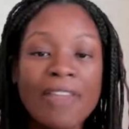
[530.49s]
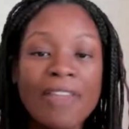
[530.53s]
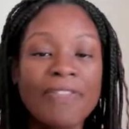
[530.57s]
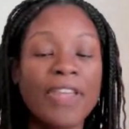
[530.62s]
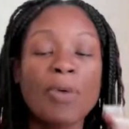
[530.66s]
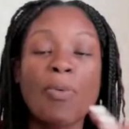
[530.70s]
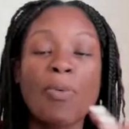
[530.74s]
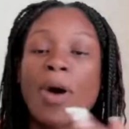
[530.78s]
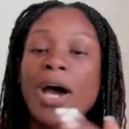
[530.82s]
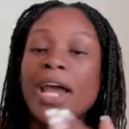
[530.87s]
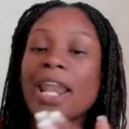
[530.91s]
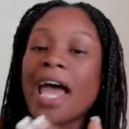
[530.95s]

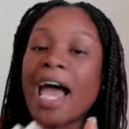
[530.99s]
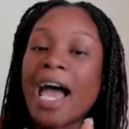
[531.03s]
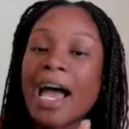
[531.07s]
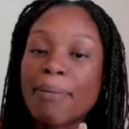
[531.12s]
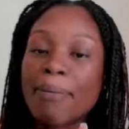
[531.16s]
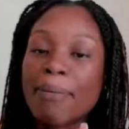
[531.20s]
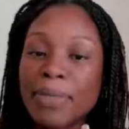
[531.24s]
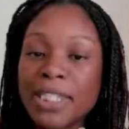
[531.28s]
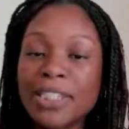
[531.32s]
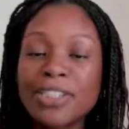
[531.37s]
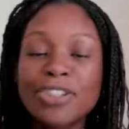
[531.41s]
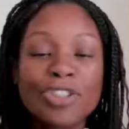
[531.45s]
They want
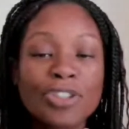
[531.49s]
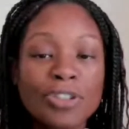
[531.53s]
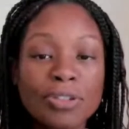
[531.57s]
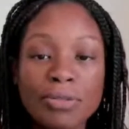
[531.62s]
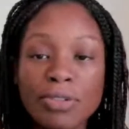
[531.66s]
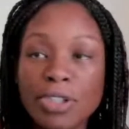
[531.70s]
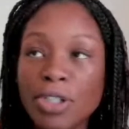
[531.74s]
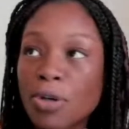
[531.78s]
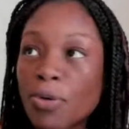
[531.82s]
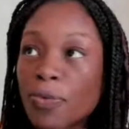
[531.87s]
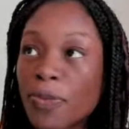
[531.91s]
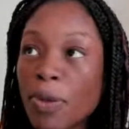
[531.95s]
happy,
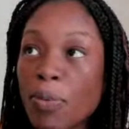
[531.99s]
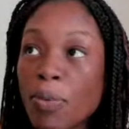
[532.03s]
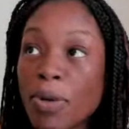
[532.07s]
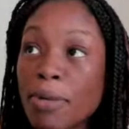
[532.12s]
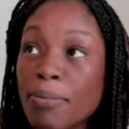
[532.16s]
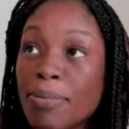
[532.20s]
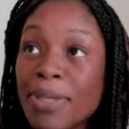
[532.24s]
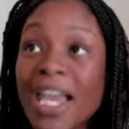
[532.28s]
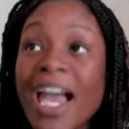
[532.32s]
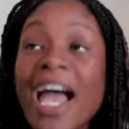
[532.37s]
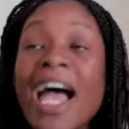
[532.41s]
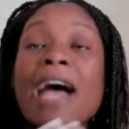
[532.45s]
they want
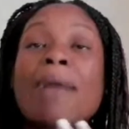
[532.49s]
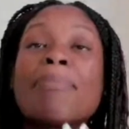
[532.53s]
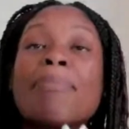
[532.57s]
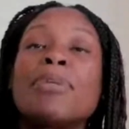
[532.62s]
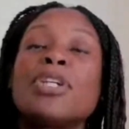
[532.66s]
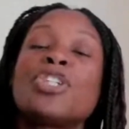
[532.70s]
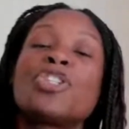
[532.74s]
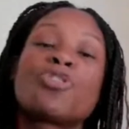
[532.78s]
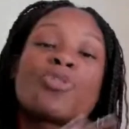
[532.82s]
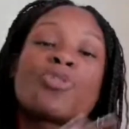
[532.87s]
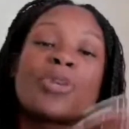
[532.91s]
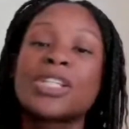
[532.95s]
to be a
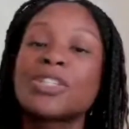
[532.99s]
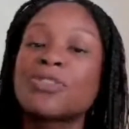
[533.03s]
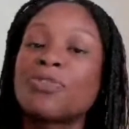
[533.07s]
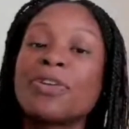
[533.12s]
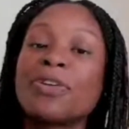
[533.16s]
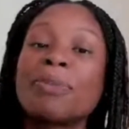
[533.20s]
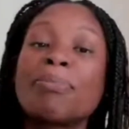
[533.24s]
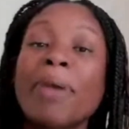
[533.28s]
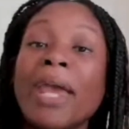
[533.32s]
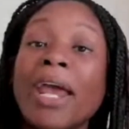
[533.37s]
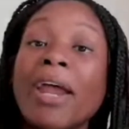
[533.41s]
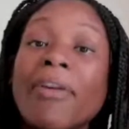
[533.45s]
happy,
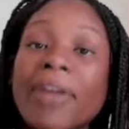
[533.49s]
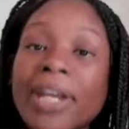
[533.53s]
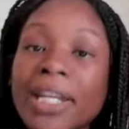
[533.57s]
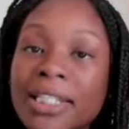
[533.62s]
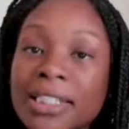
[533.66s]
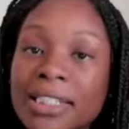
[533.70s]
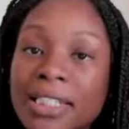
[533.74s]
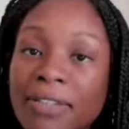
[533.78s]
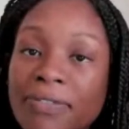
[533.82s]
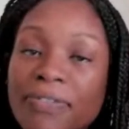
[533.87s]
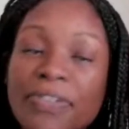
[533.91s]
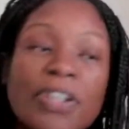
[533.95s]
stress-free
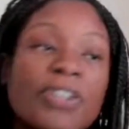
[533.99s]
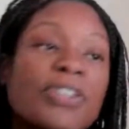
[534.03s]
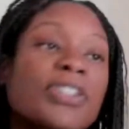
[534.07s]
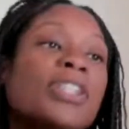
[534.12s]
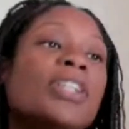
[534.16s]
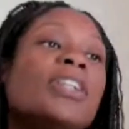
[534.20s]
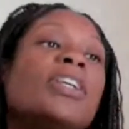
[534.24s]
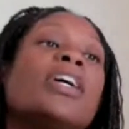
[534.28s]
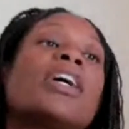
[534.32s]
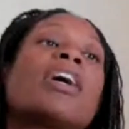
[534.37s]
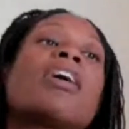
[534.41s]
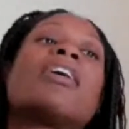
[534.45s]
parent. If they're
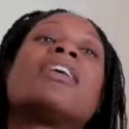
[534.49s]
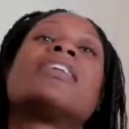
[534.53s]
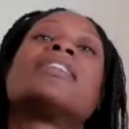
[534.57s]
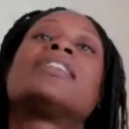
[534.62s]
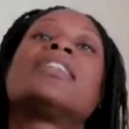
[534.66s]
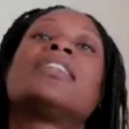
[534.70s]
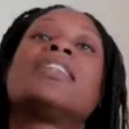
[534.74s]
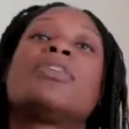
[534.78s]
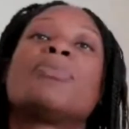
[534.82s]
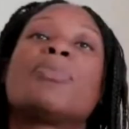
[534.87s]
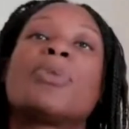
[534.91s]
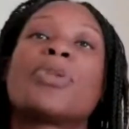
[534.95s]
dealing
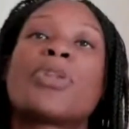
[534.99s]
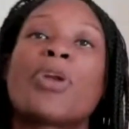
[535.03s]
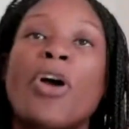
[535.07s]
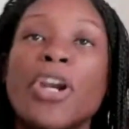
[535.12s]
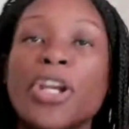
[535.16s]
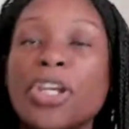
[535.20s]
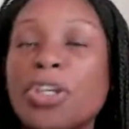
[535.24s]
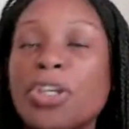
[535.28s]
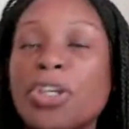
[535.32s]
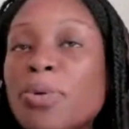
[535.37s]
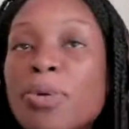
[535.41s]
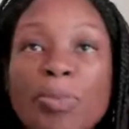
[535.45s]
constantly with
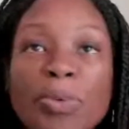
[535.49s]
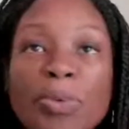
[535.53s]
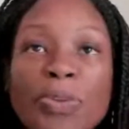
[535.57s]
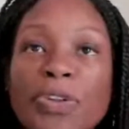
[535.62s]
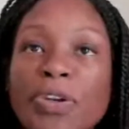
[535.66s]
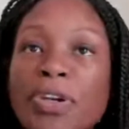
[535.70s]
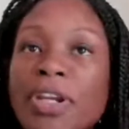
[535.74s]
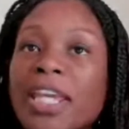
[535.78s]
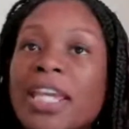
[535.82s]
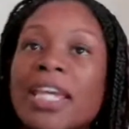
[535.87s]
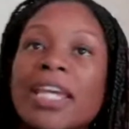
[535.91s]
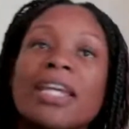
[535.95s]
arguing with
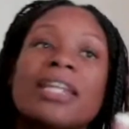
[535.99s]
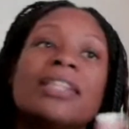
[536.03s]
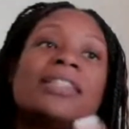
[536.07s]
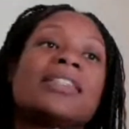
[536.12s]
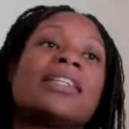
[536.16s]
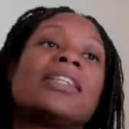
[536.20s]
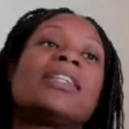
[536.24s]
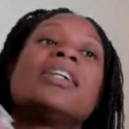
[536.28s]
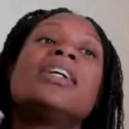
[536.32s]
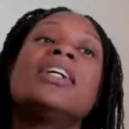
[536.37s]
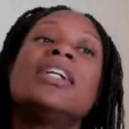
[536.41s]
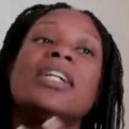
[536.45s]
their kids
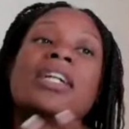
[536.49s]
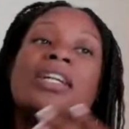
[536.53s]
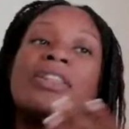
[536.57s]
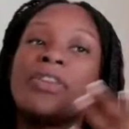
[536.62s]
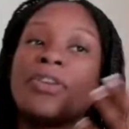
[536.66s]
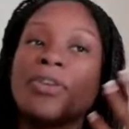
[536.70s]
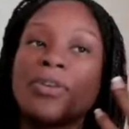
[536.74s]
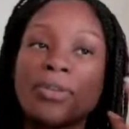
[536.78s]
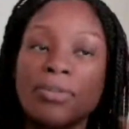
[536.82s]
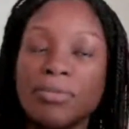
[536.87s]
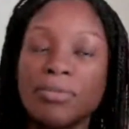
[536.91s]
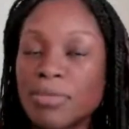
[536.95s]
and
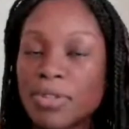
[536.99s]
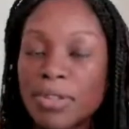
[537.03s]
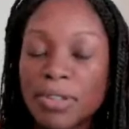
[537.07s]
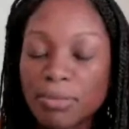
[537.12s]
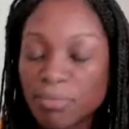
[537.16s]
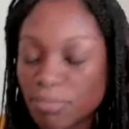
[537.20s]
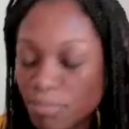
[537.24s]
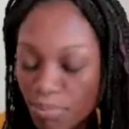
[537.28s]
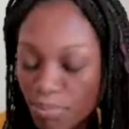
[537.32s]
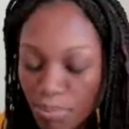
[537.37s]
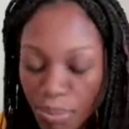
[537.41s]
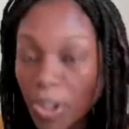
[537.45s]
they're
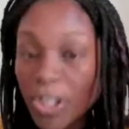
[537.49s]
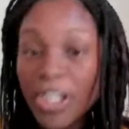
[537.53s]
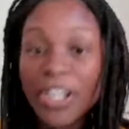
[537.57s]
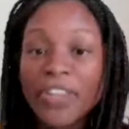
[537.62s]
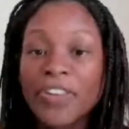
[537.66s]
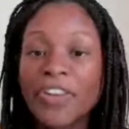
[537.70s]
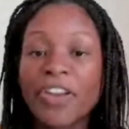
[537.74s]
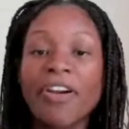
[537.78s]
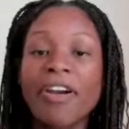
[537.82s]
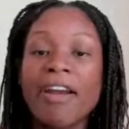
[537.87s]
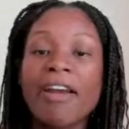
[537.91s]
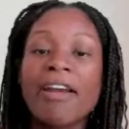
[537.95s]
pulling
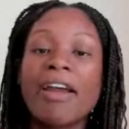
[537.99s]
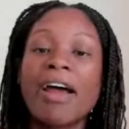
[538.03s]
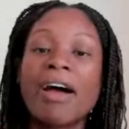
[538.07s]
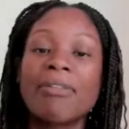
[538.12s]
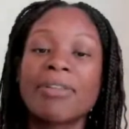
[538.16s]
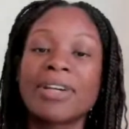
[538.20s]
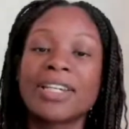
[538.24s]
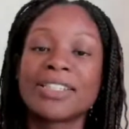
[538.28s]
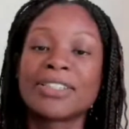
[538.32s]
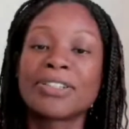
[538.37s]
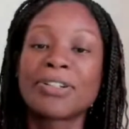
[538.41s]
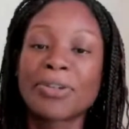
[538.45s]
their hair
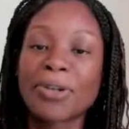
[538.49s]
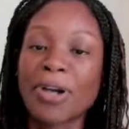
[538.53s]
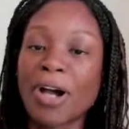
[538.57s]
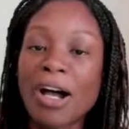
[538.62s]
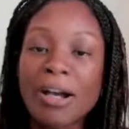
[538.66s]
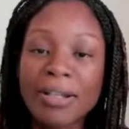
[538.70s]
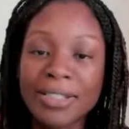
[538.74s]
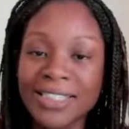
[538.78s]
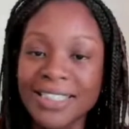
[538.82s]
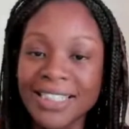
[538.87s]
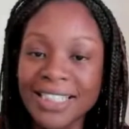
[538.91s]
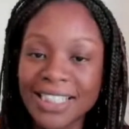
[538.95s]
out because they're
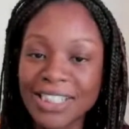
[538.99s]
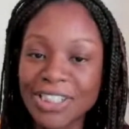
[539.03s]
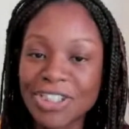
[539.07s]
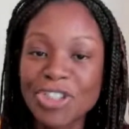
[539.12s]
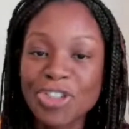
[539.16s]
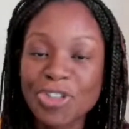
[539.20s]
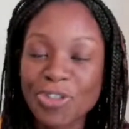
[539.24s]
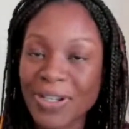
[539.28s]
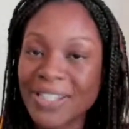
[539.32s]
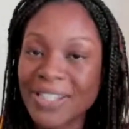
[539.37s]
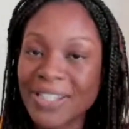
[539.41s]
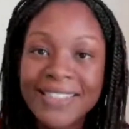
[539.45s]
constantly
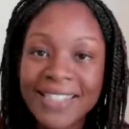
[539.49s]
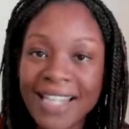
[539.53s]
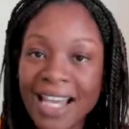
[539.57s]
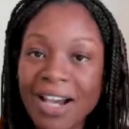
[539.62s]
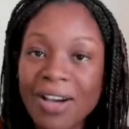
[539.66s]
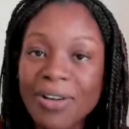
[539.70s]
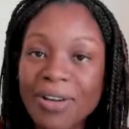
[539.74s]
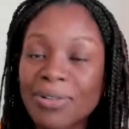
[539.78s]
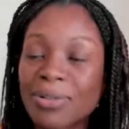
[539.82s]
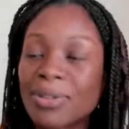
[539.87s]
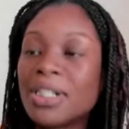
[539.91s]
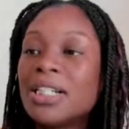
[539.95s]
stressed
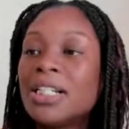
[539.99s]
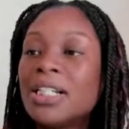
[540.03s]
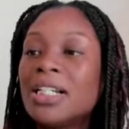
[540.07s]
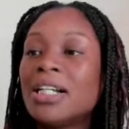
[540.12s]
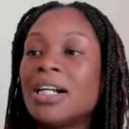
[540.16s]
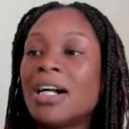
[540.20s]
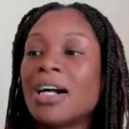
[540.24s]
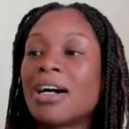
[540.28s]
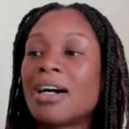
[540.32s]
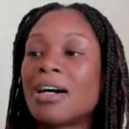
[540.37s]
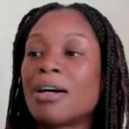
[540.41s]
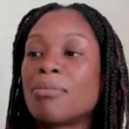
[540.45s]
out,
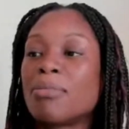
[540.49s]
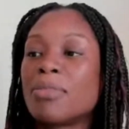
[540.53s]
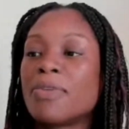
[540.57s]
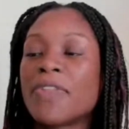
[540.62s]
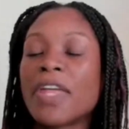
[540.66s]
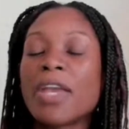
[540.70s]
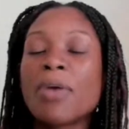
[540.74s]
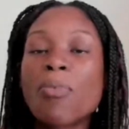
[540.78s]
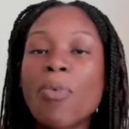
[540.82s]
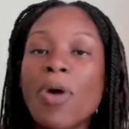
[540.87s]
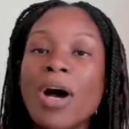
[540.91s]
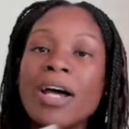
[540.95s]

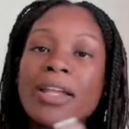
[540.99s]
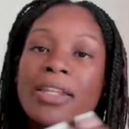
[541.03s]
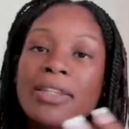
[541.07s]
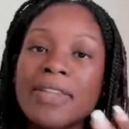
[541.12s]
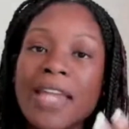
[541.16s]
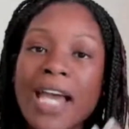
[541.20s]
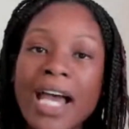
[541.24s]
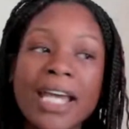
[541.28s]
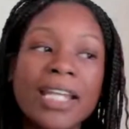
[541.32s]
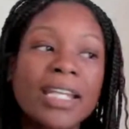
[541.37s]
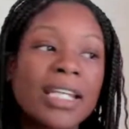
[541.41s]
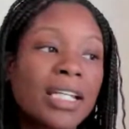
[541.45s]
they want
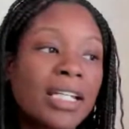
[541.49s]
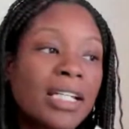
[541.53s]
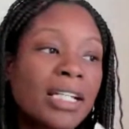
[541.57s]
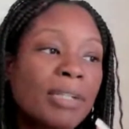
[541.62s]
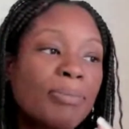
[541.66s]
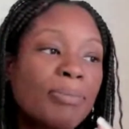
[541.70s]
that